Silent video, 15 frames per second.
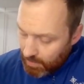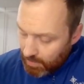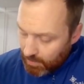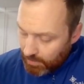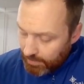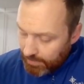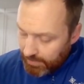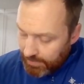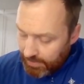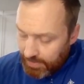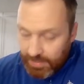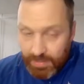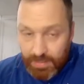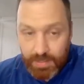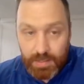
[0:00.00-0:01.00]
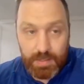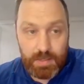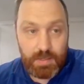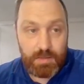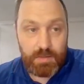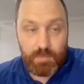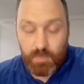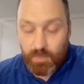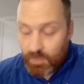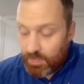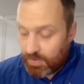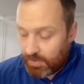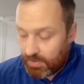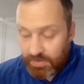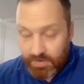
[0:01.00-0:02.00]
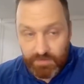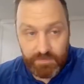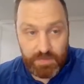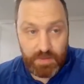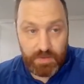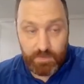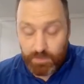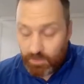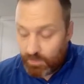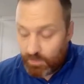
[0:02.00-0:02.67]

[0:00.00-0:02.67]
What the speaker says: All right, and part of the